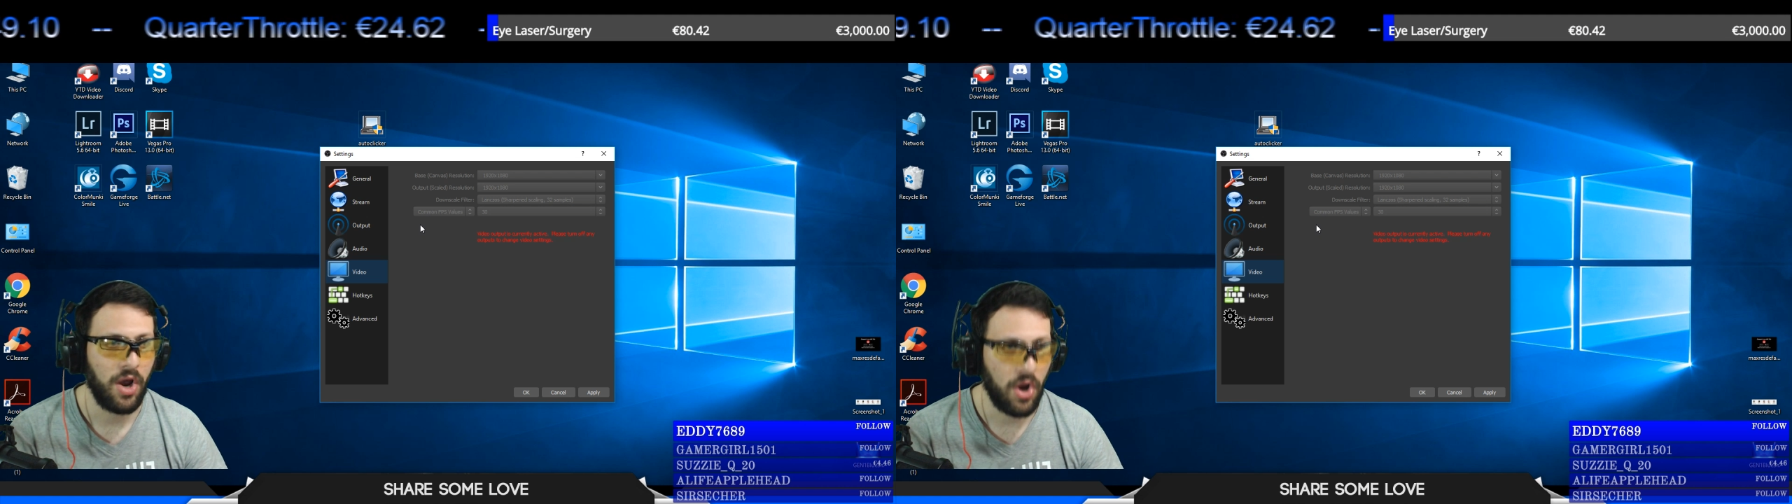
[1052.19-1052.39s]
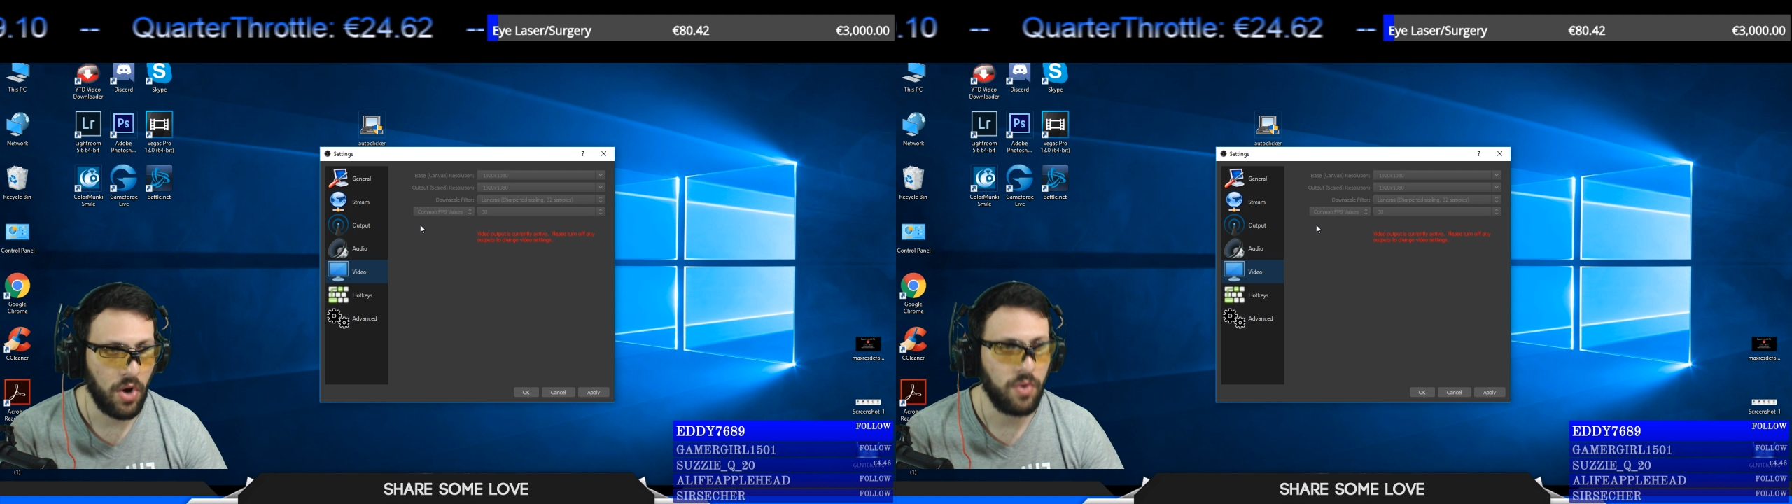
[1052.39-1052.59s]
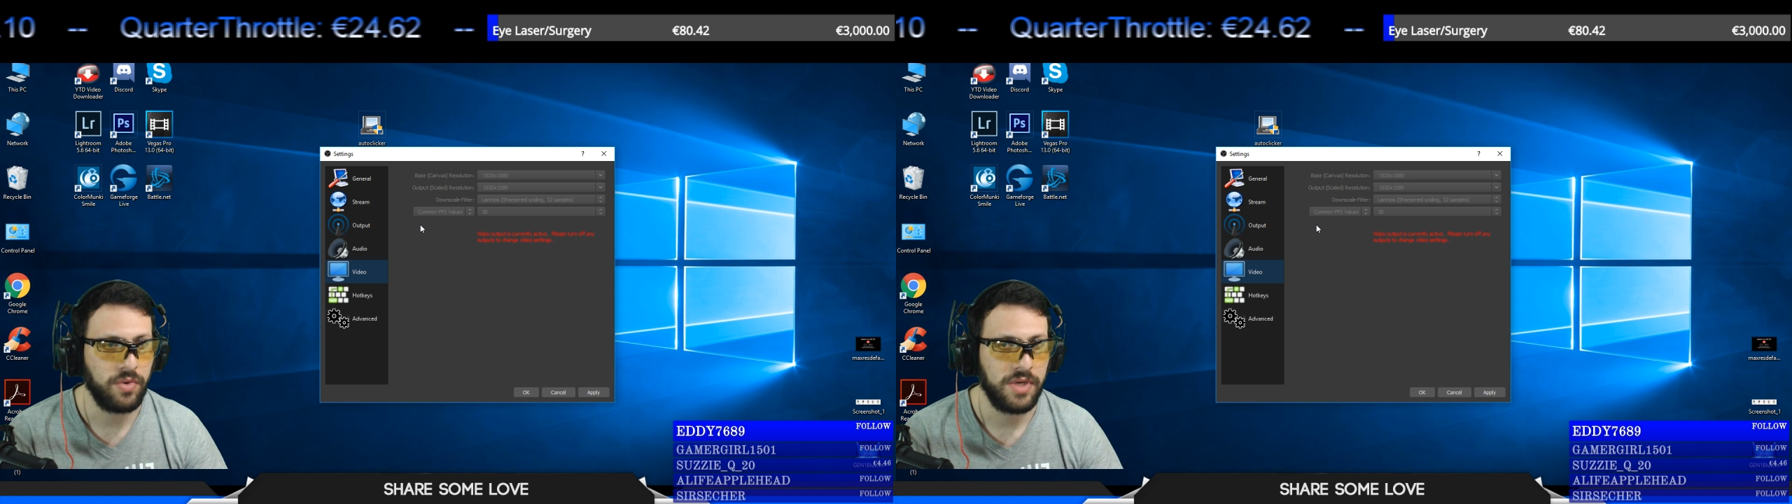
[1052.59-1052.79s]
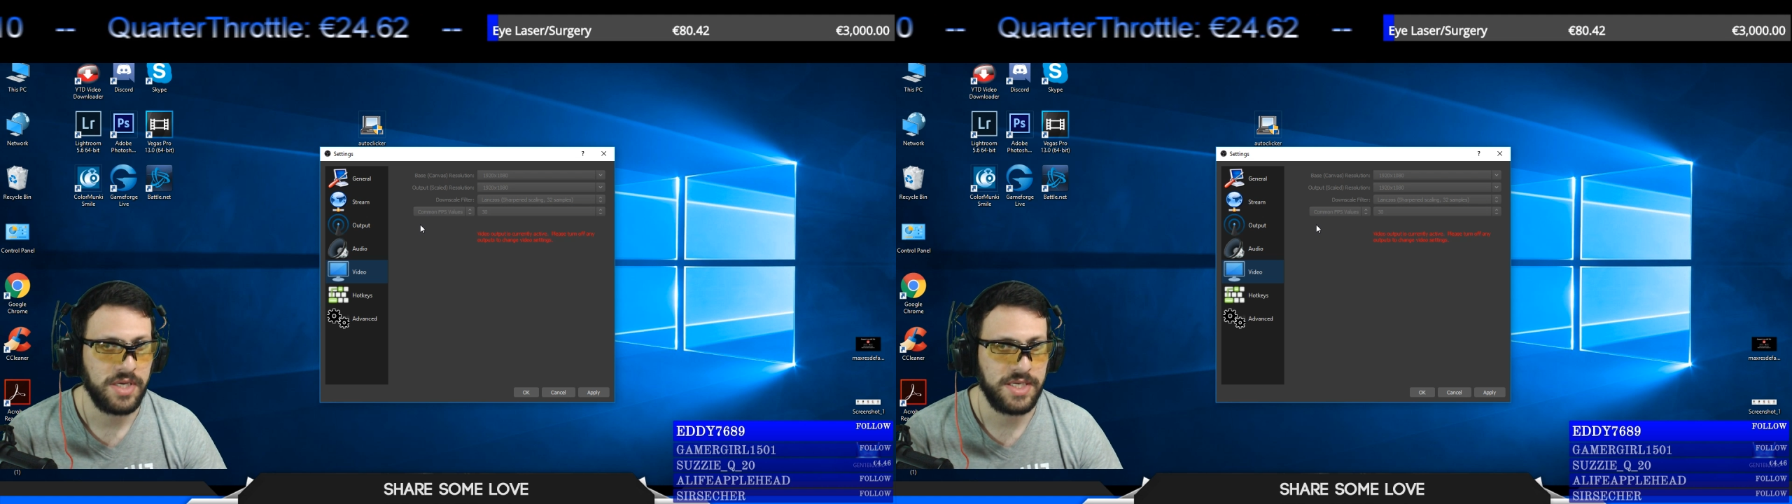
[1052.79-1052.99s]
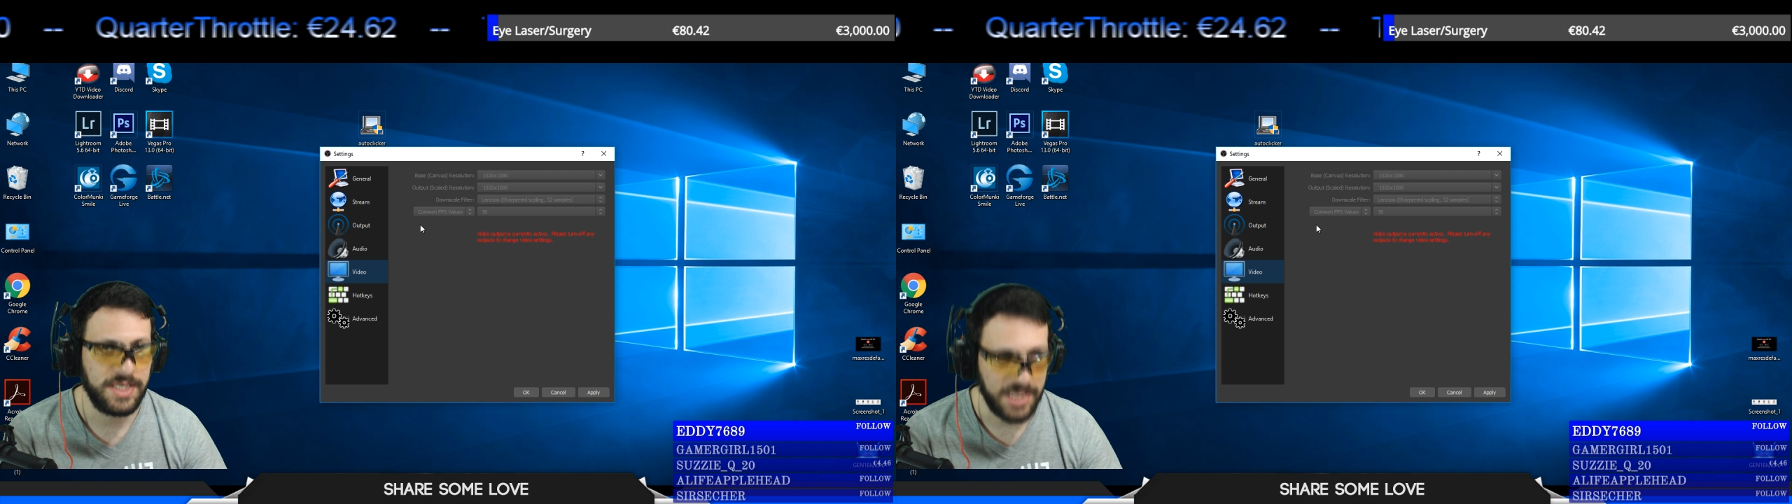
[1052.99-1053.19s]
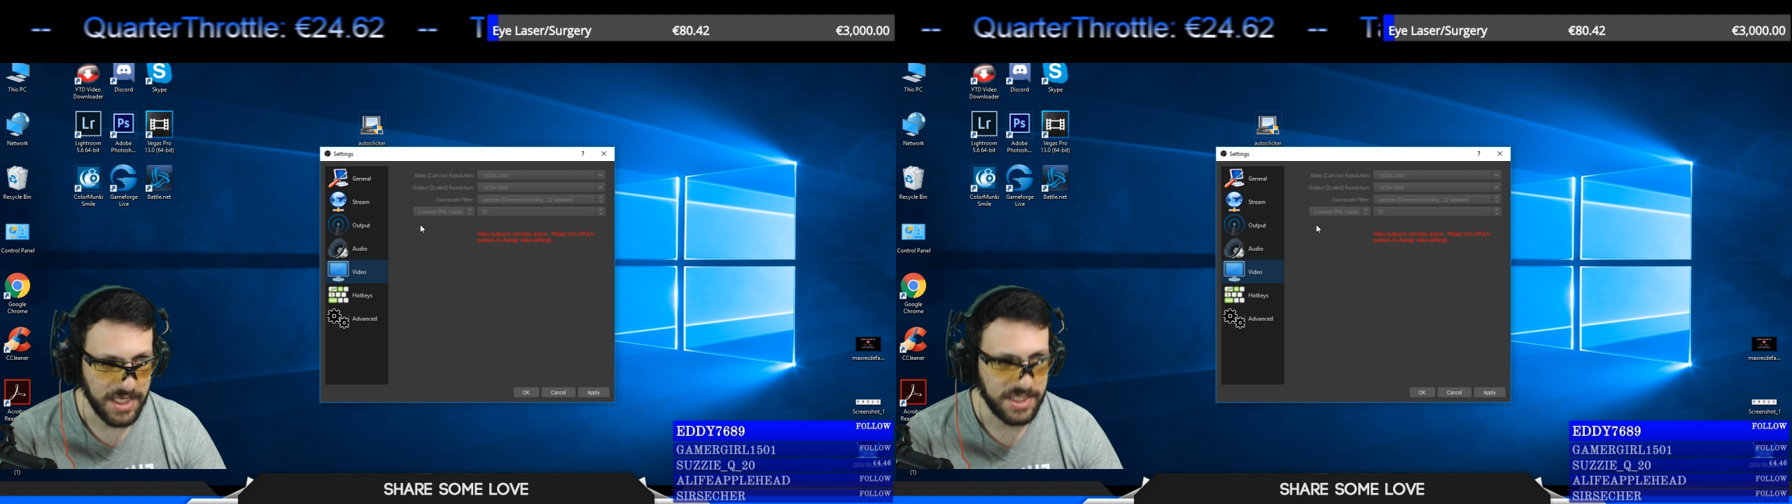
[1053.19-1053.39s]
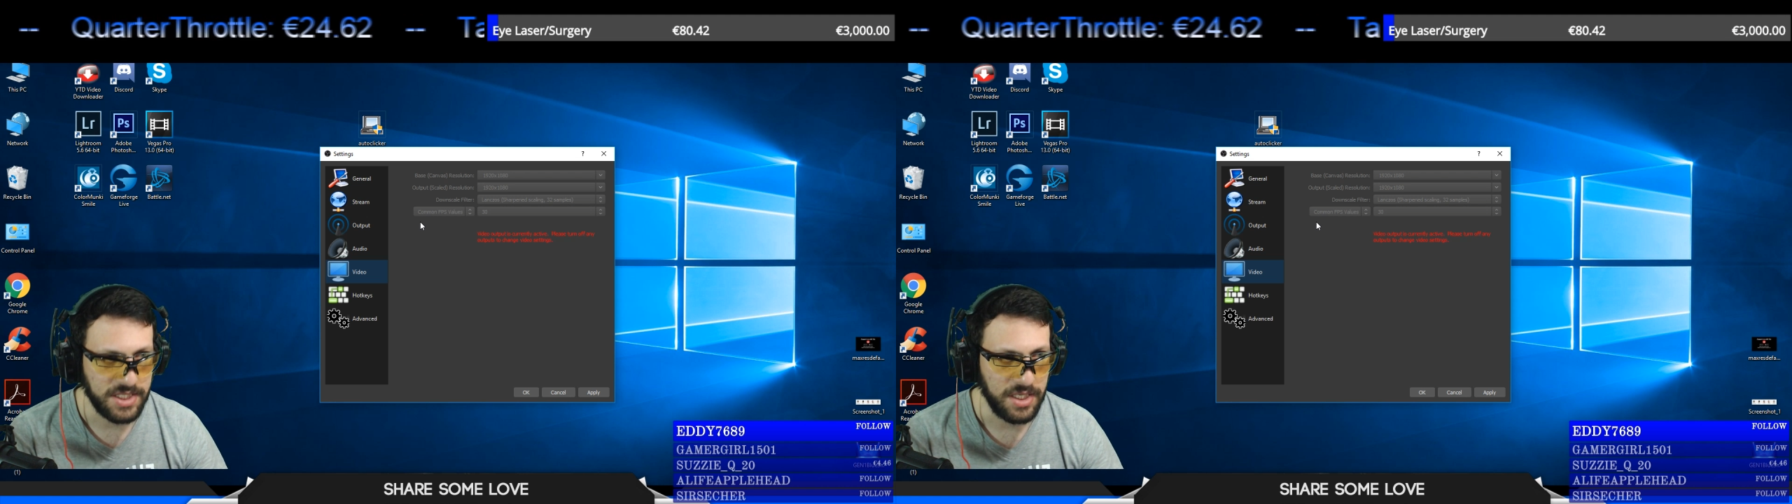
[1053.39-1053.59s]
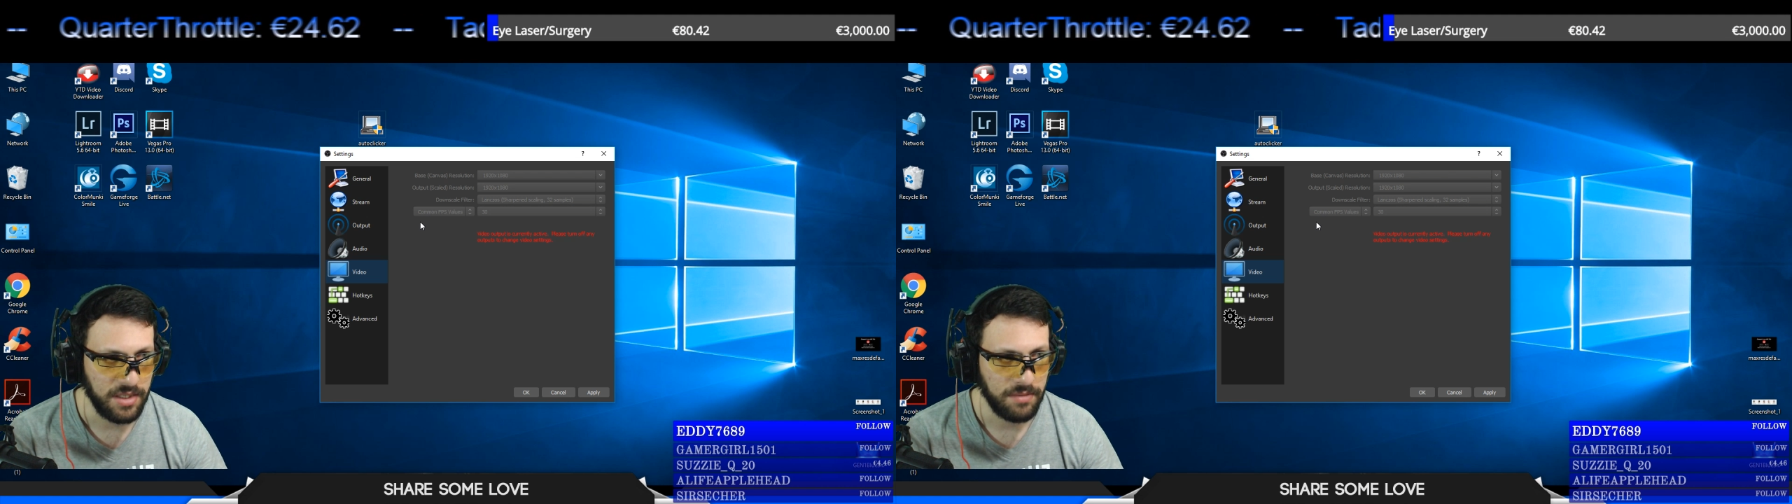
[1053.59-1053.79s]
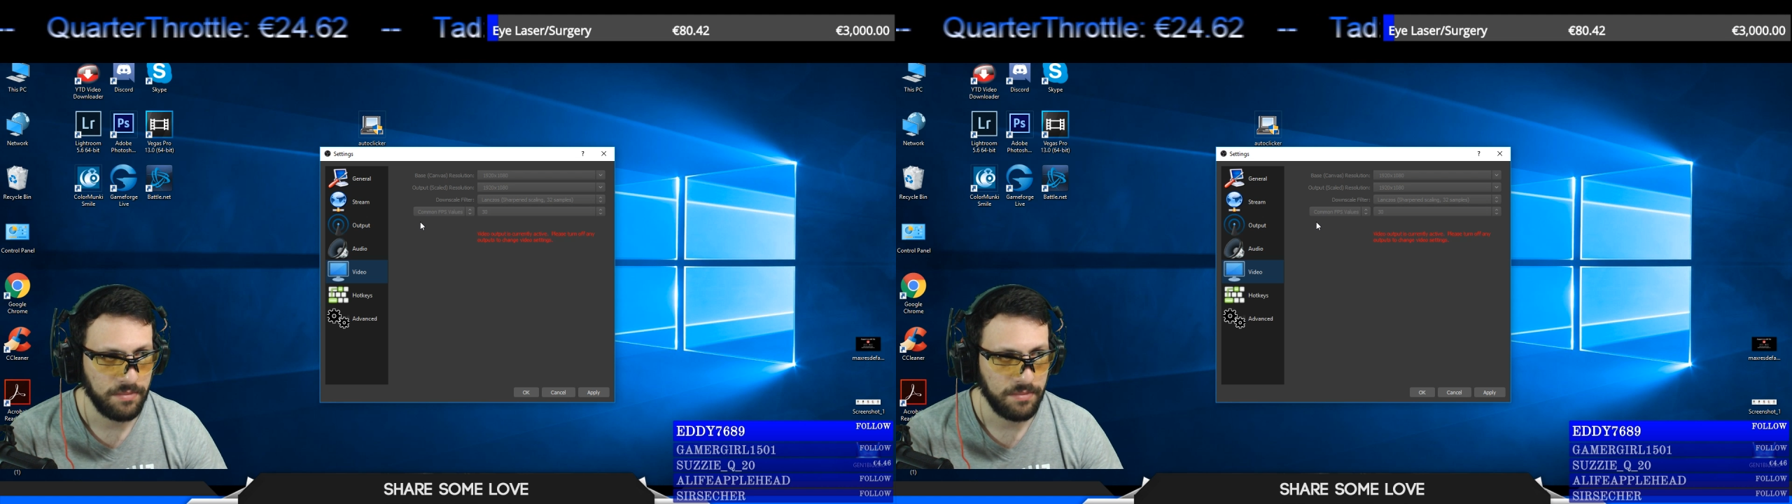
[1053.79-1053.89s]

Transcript: go 60.